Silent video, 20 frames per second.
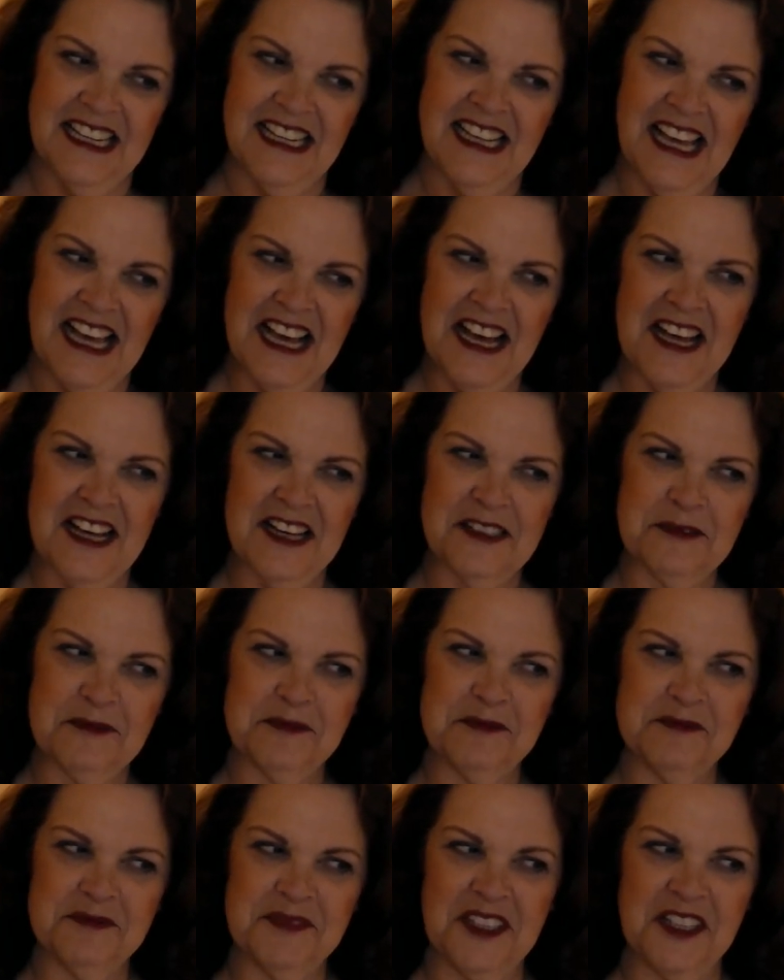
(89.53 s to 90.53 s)

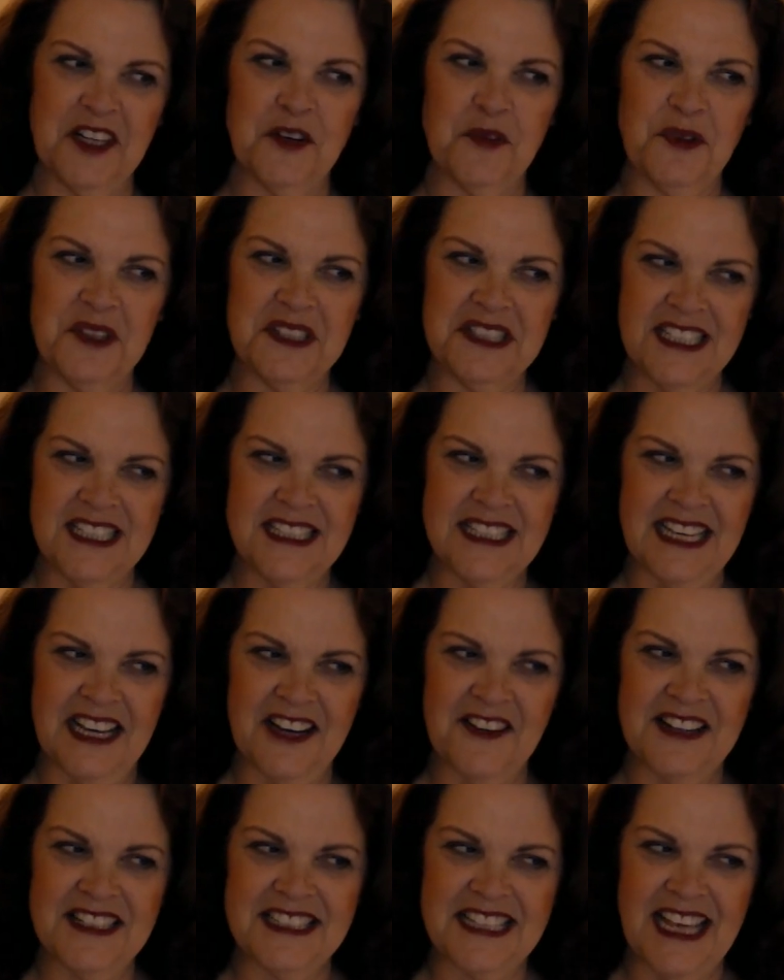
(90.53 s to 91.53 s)
you know, with this
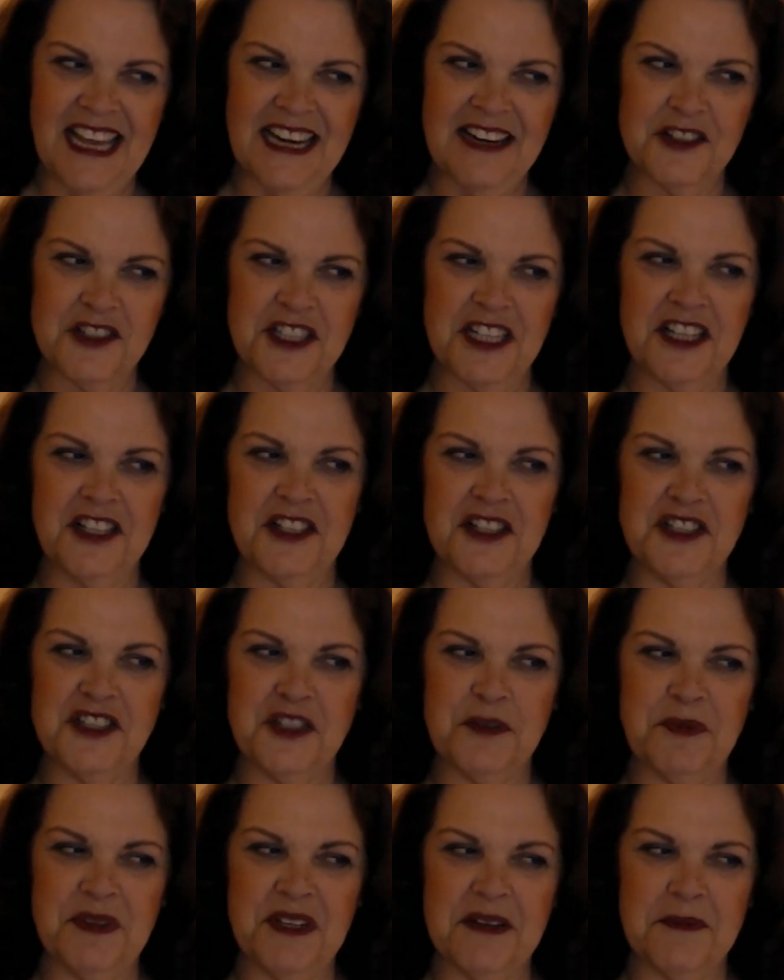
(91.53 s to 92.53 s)
Aries energy, could
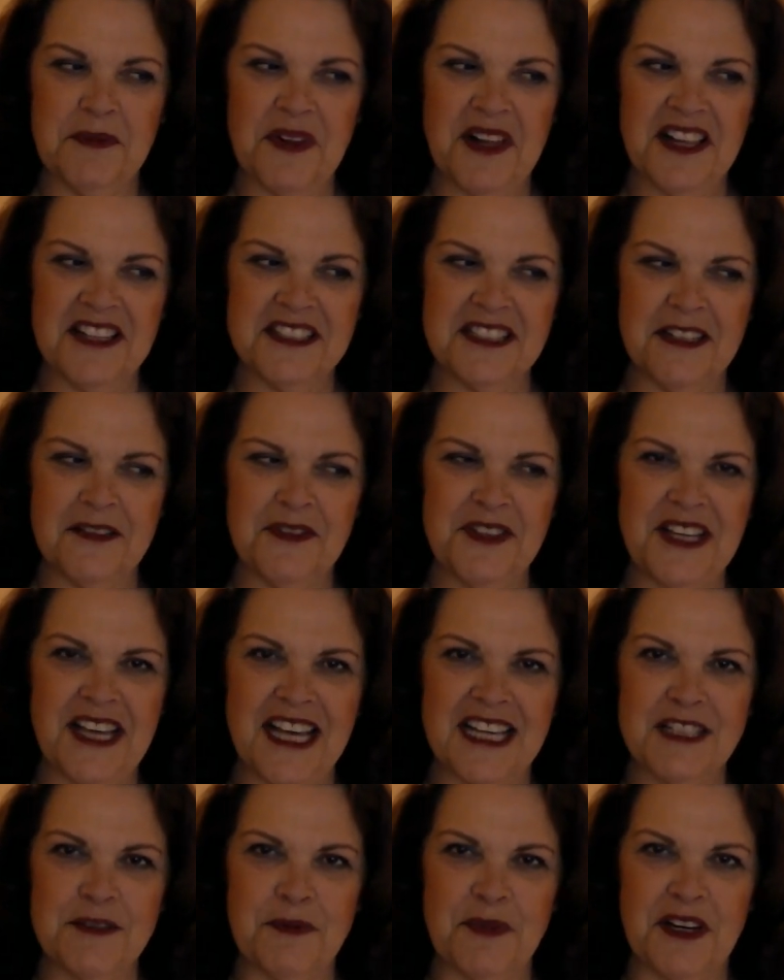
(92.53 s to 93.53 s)
you be impulsive?
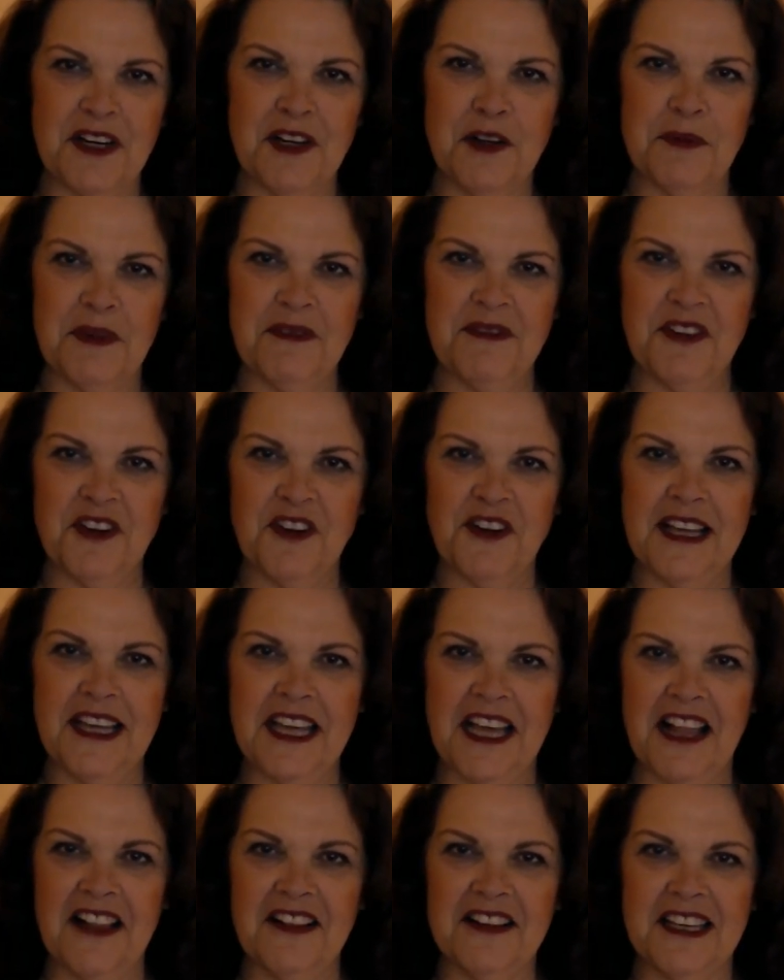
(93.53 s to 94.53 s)
Yes, but it'll be very
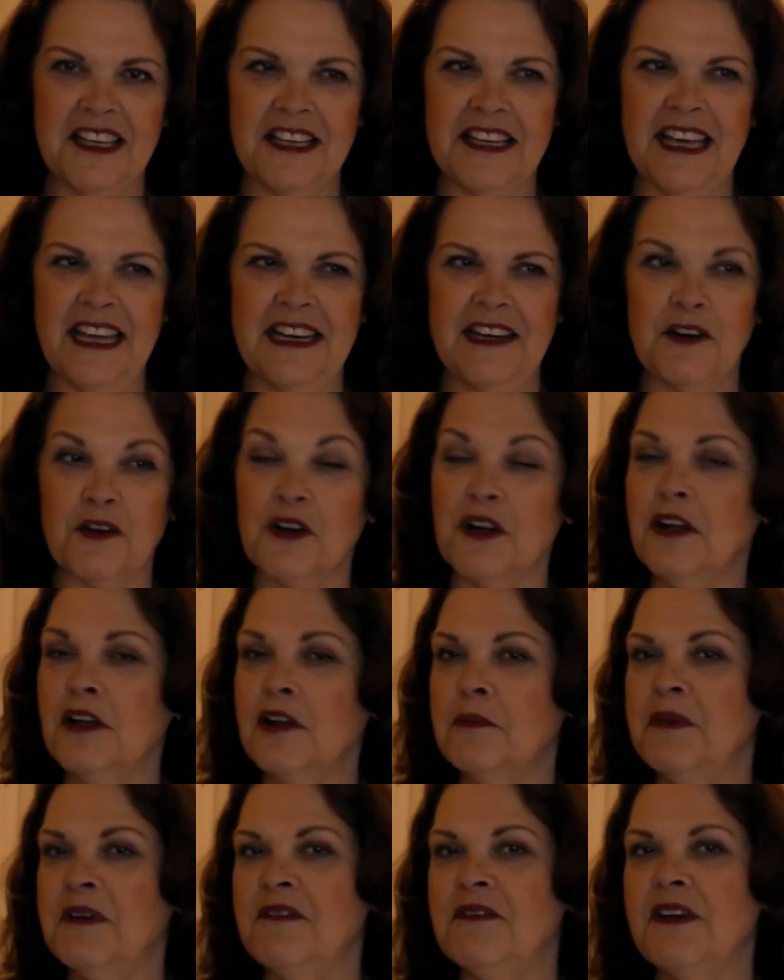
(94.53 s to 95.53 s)
calculated, or
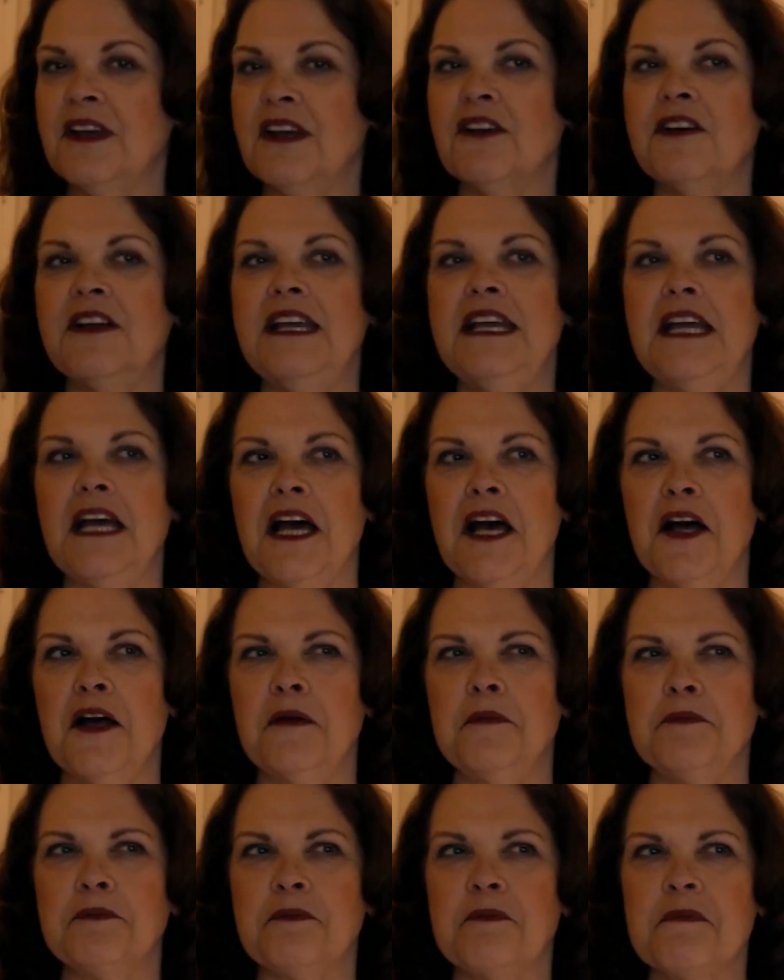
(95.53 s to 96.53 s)
it'll be very
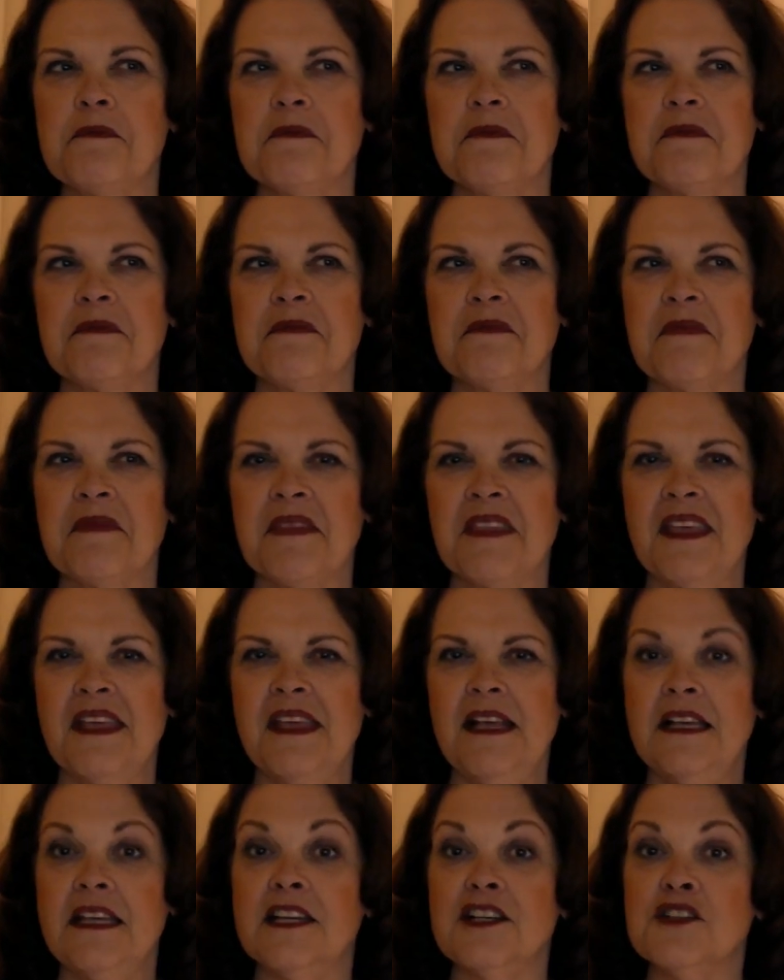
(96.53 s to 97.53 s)

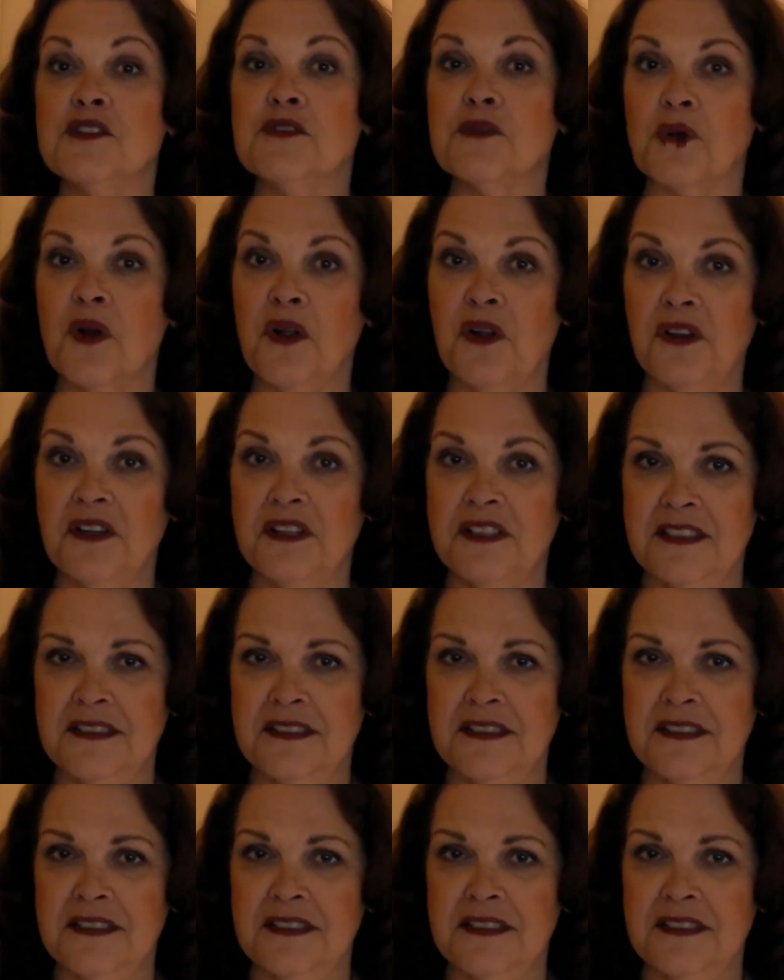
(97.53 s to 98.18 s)
controlled